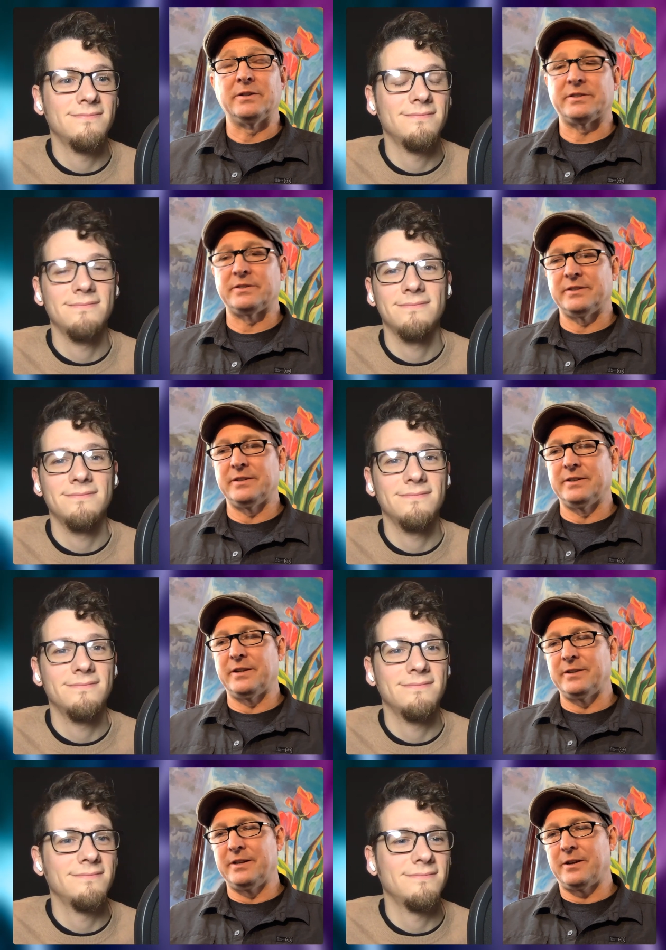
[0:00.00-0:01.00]
Speaker 1: it's
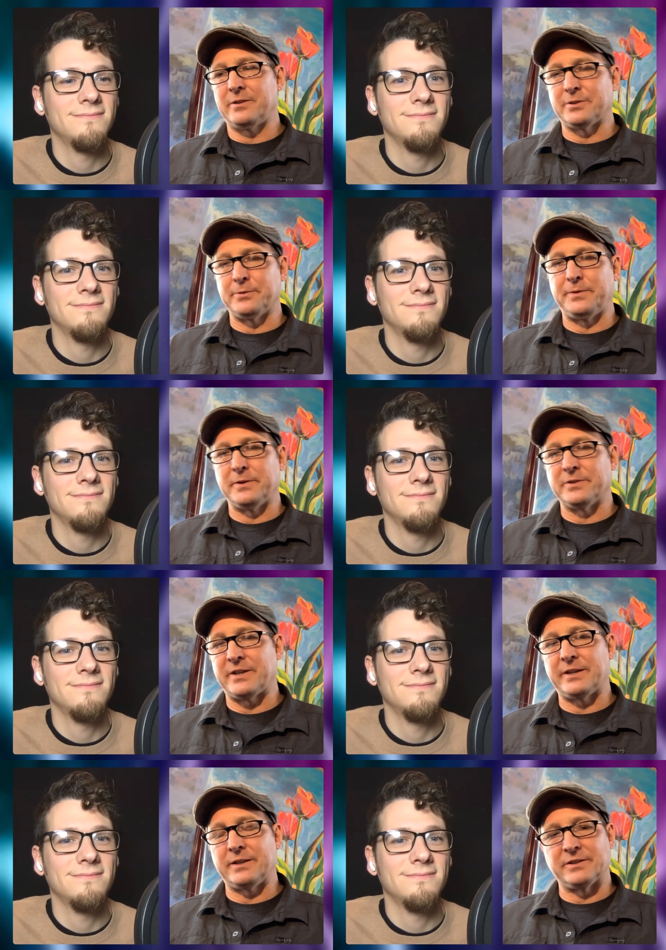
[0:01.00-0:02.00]
uh, it also feels
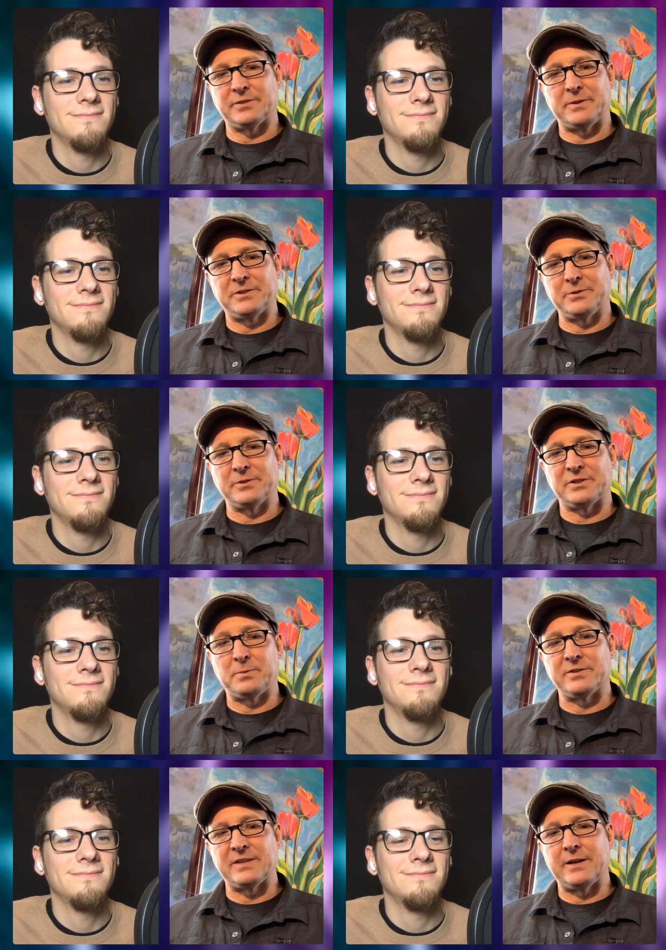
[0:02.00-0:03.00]
like, especially with
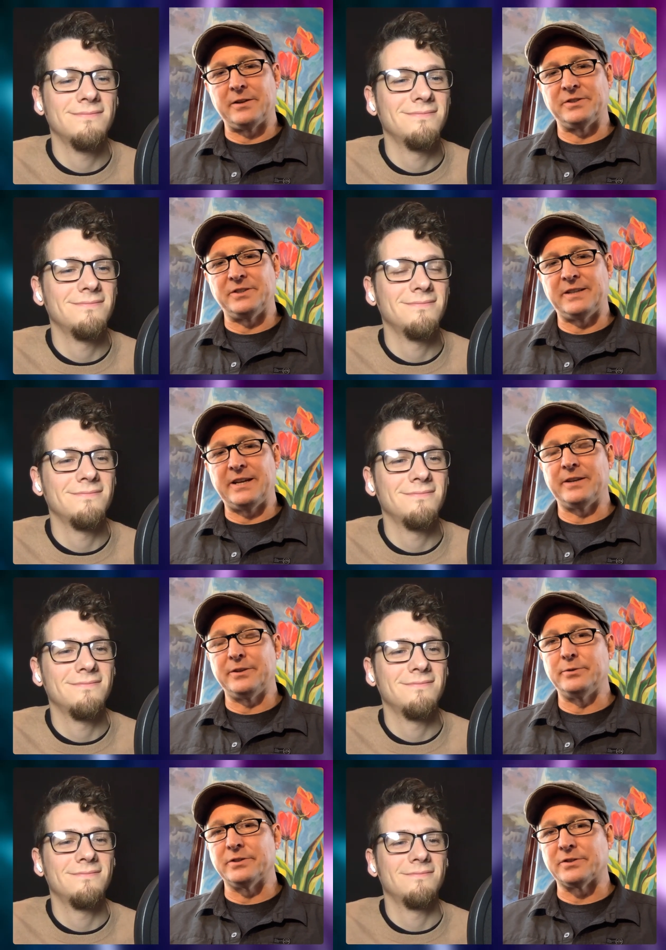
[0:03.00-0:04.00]
small towns, you can't
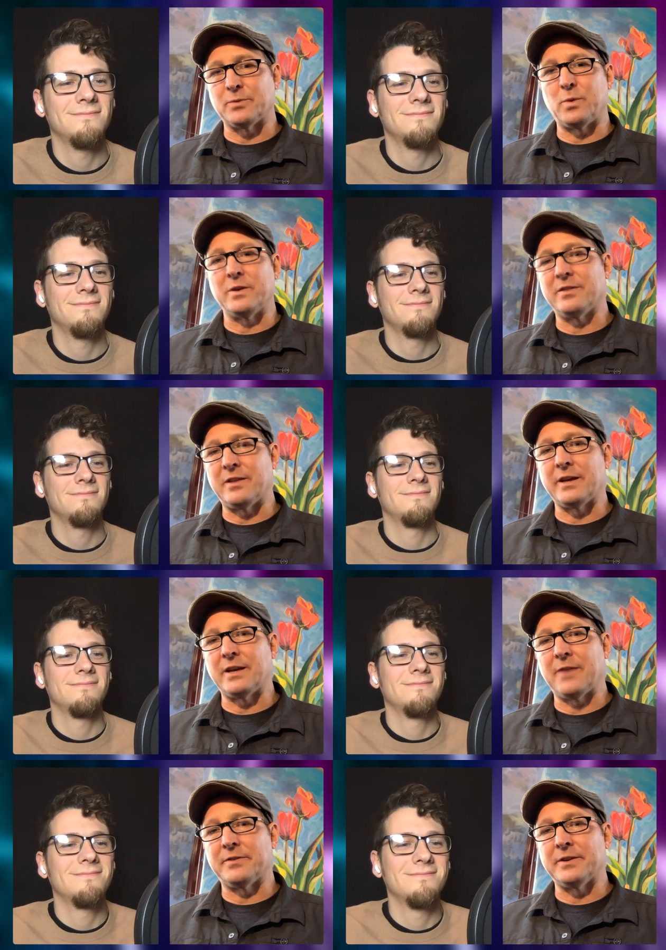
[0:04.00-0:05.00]
do just one thing.
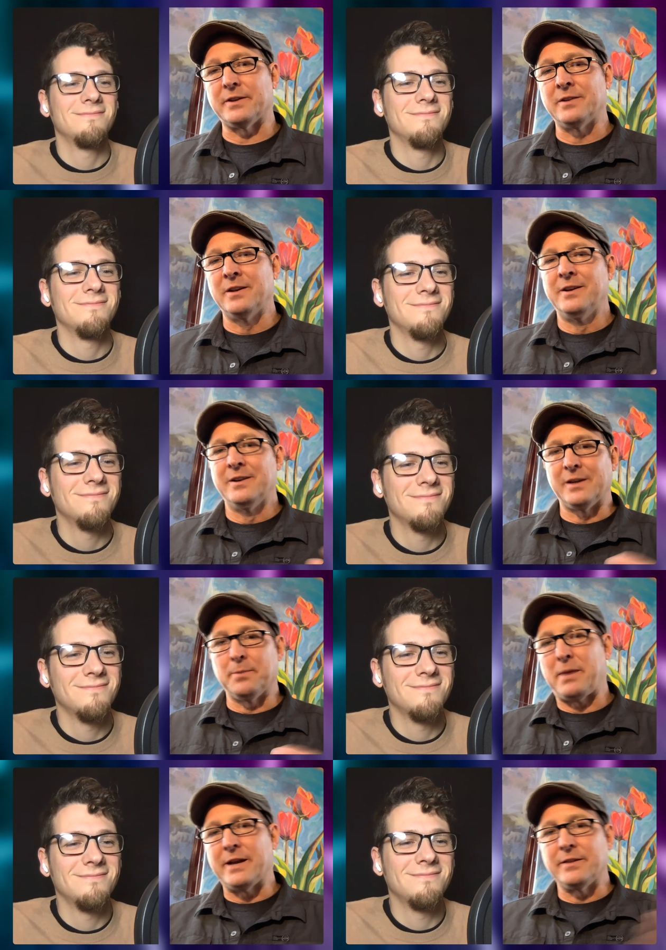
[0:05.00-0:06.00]
You have to
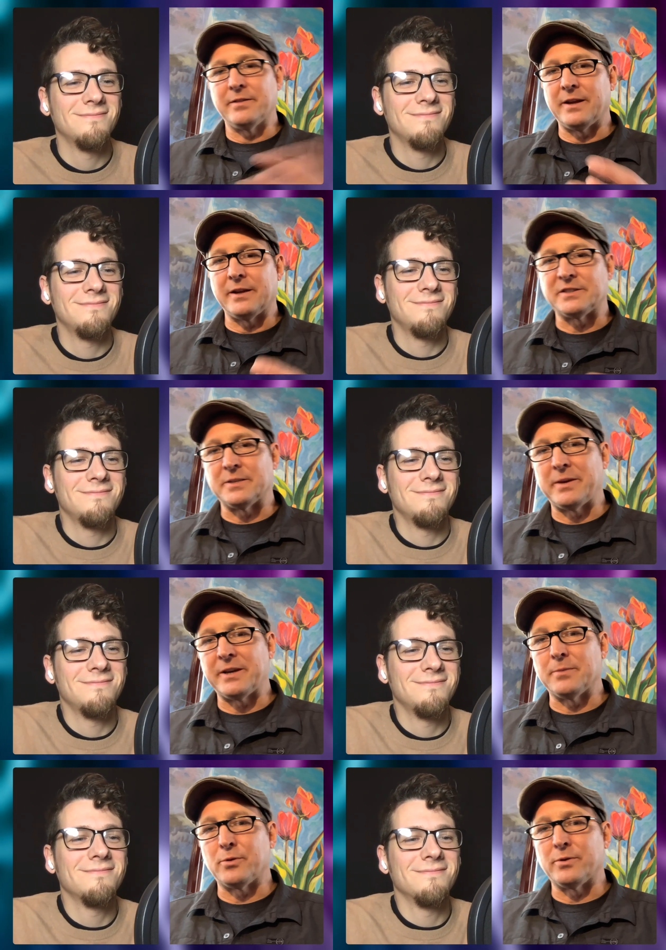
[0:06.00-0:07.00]
combine things to
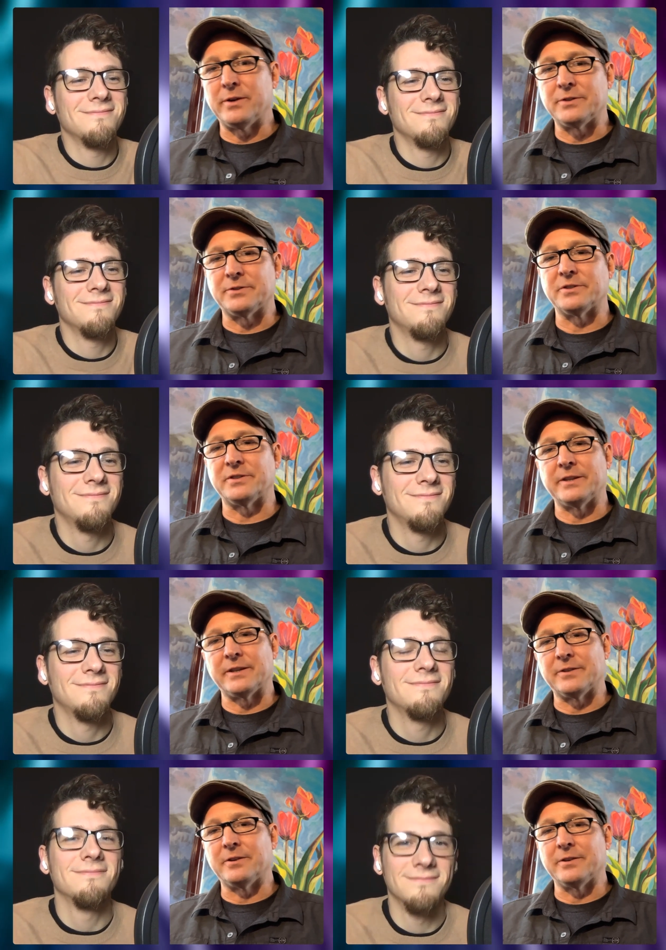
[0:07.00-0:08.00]
make it more interesting
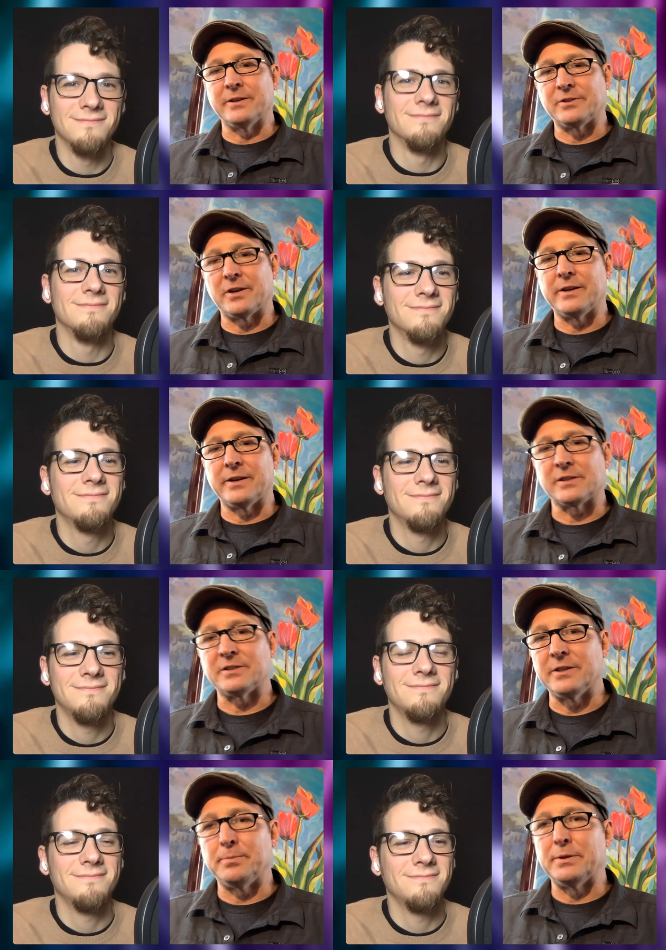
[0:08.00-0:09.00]
and really mm. try to
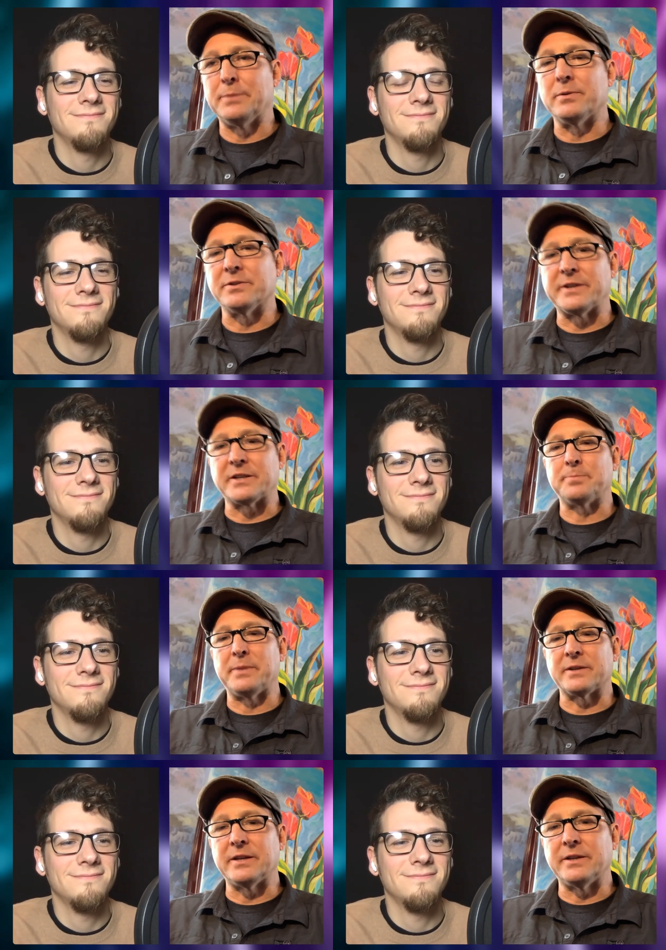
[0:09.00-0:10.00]
exceed people's
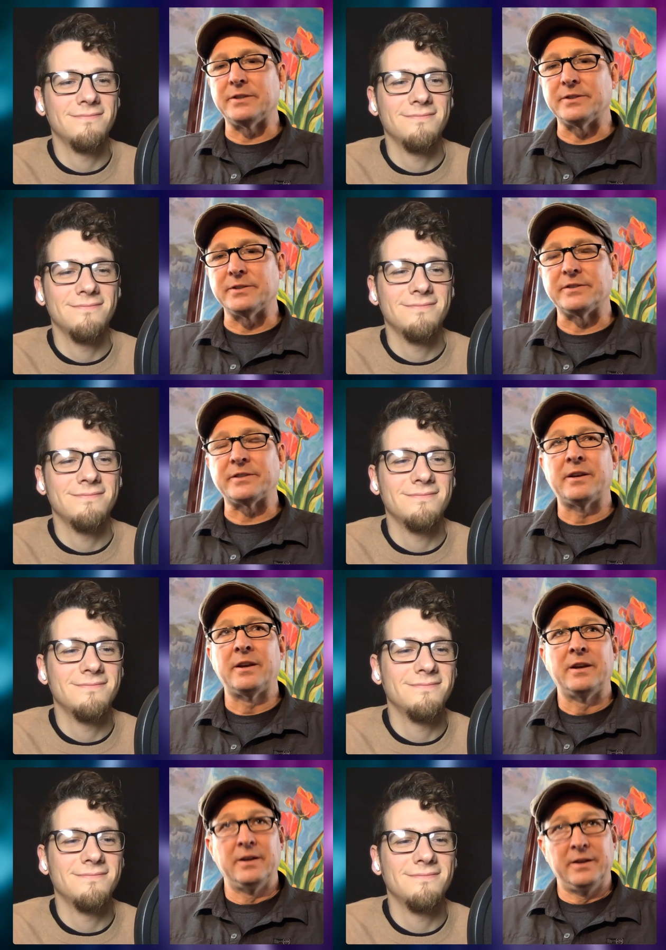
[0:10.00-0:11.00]
expectations.
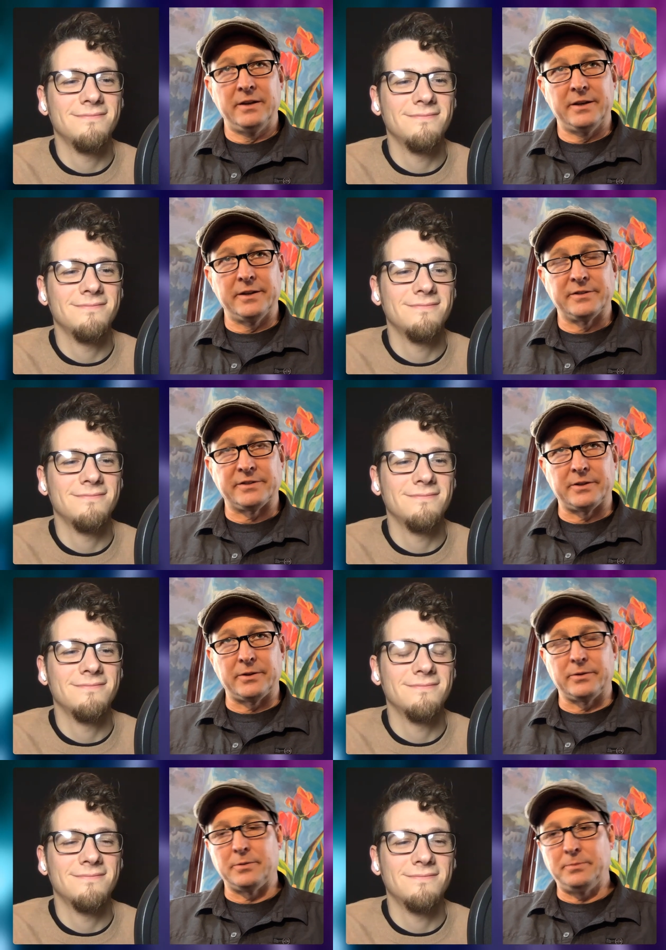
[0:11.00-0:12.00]
And
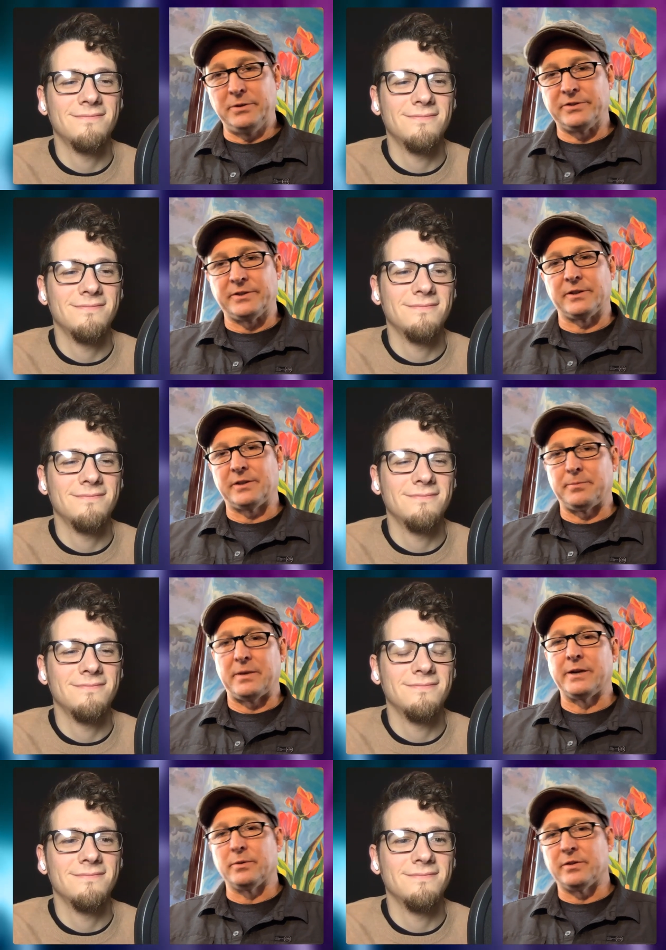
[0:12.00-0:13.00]
so the music
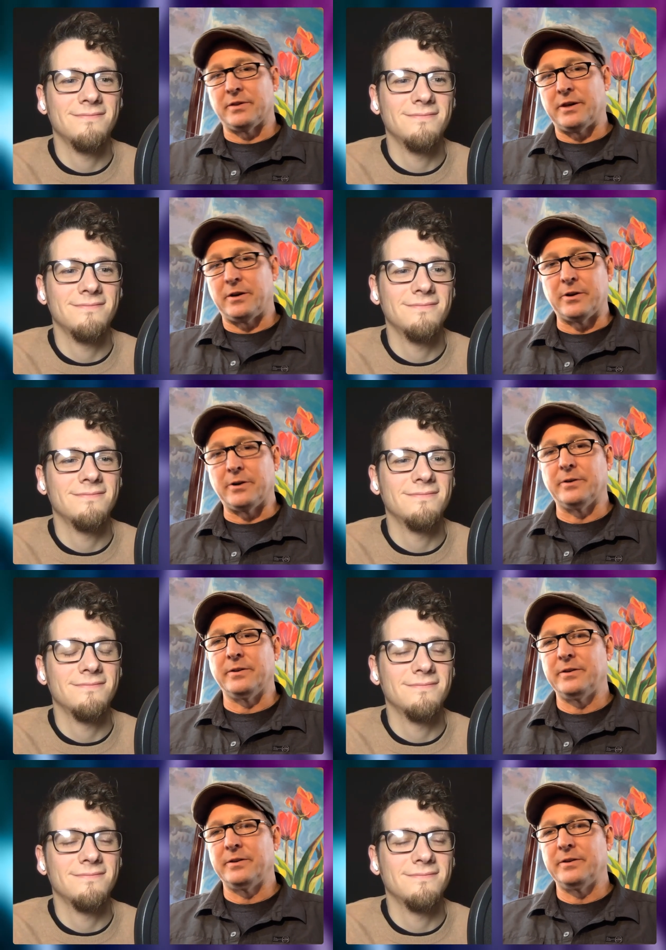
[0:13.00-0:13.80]
combined with the art